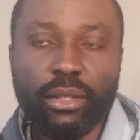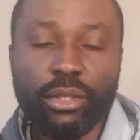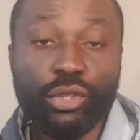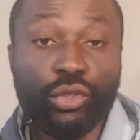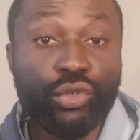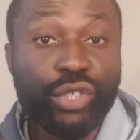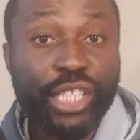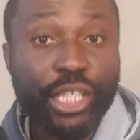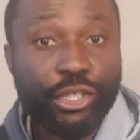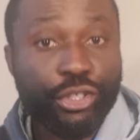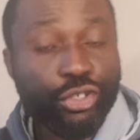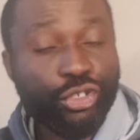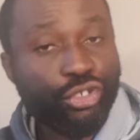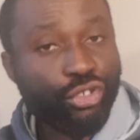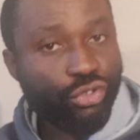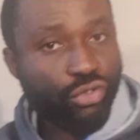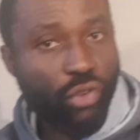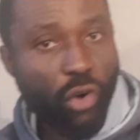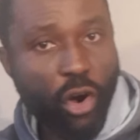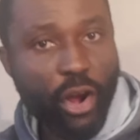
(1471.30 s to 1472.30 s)
to
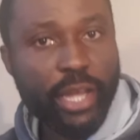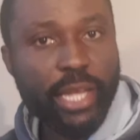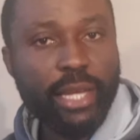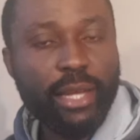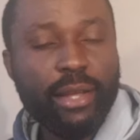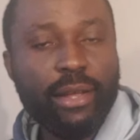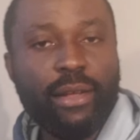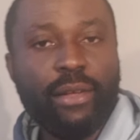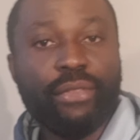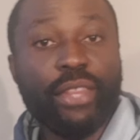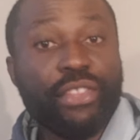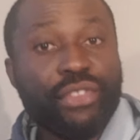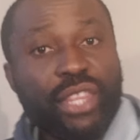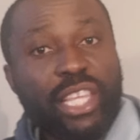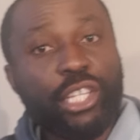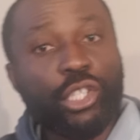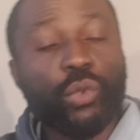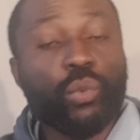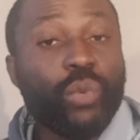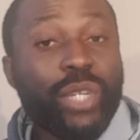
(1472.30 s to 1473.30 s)
destroy the
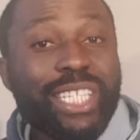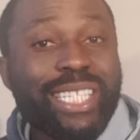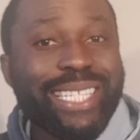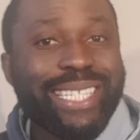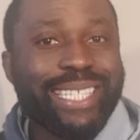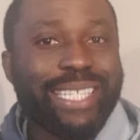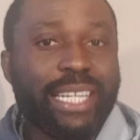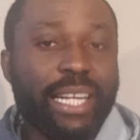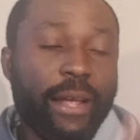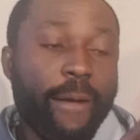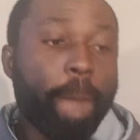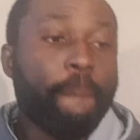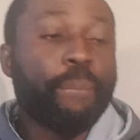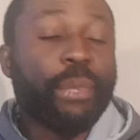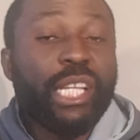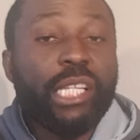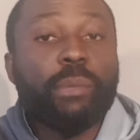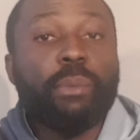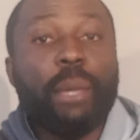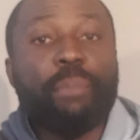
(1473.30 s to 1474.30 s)
things which
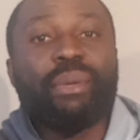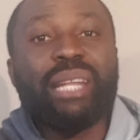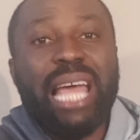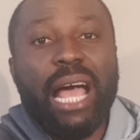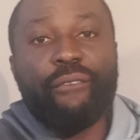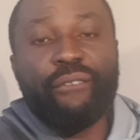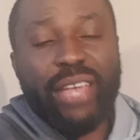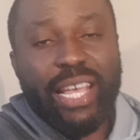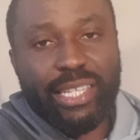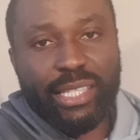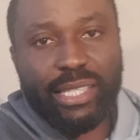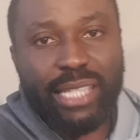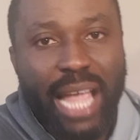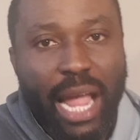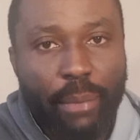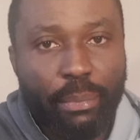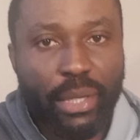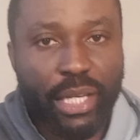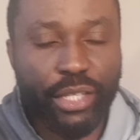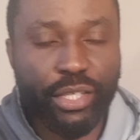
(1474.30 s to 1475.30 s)
these people have
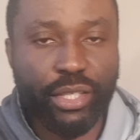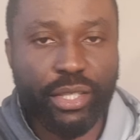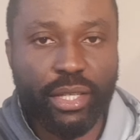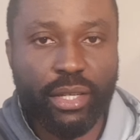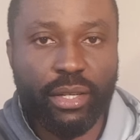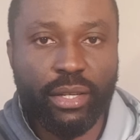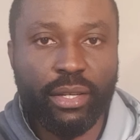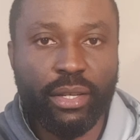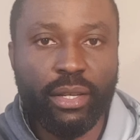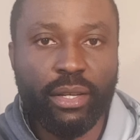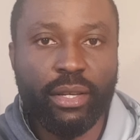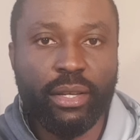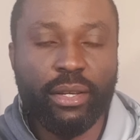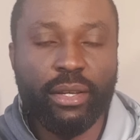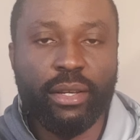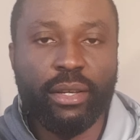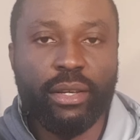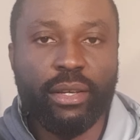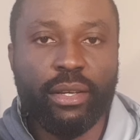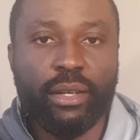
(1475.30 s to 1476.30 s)
established.
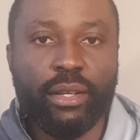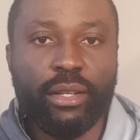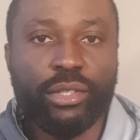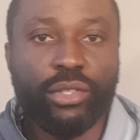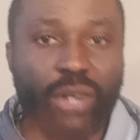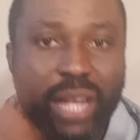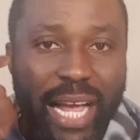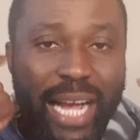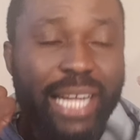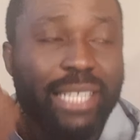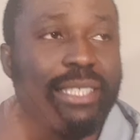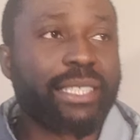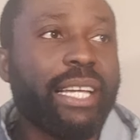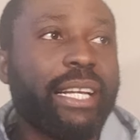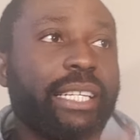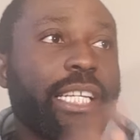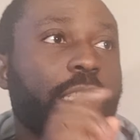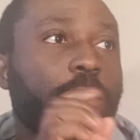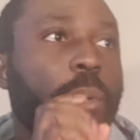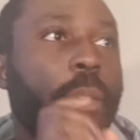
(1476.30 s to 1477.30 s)
So like I said,
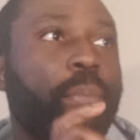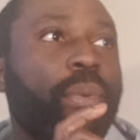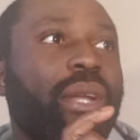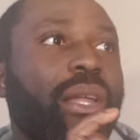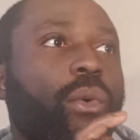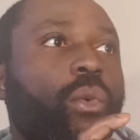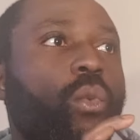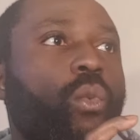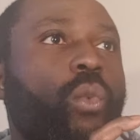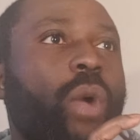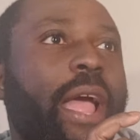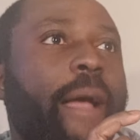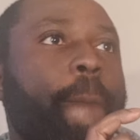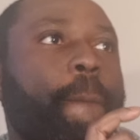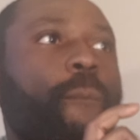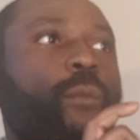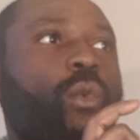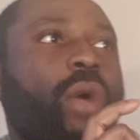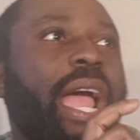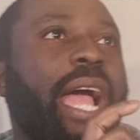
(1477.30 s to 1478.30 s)
these people were,
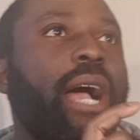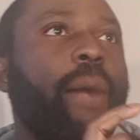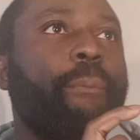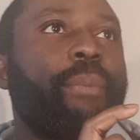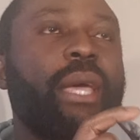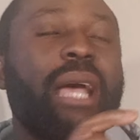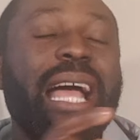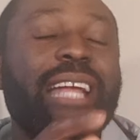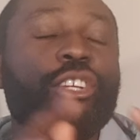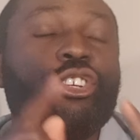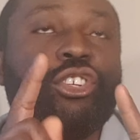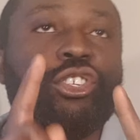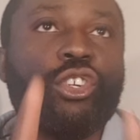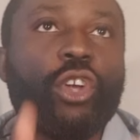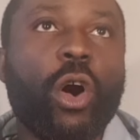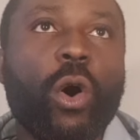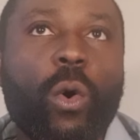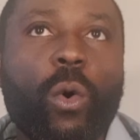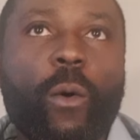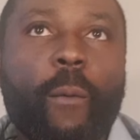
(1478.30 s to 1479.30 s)
were and you
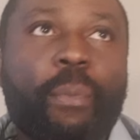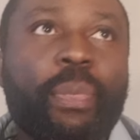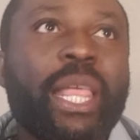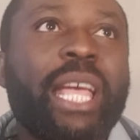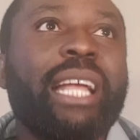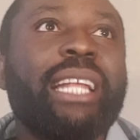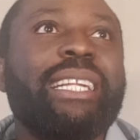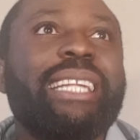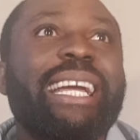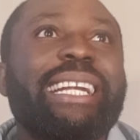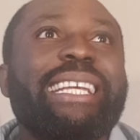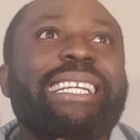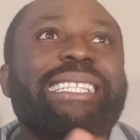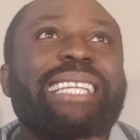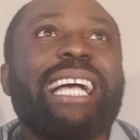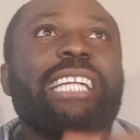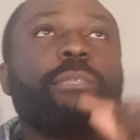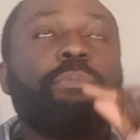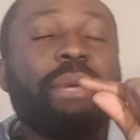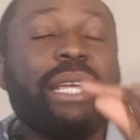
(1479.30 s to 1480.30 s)
know that it
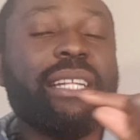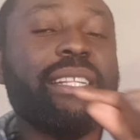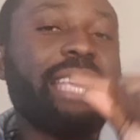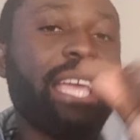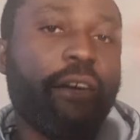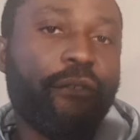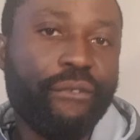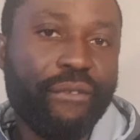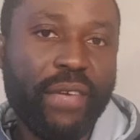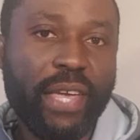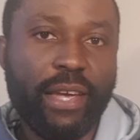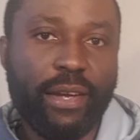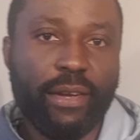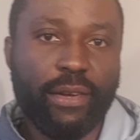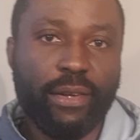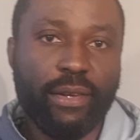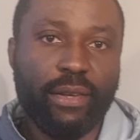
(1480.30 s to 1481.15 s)
has been their fear